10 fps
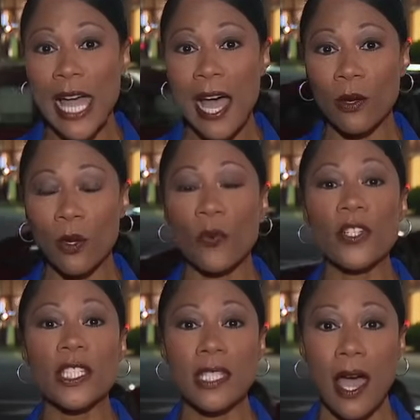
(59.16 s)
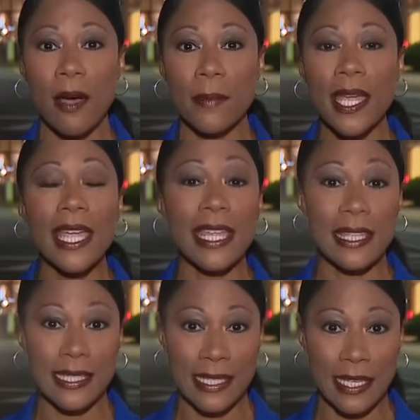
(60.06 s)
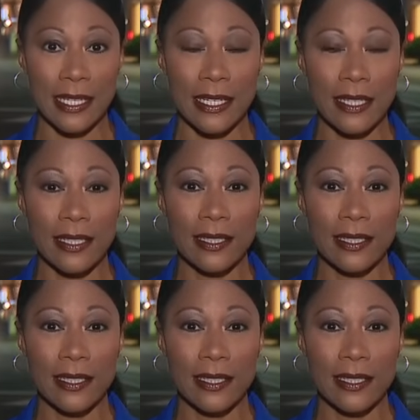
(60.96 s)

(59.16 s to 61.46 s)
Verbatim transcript: cloud over some in the city.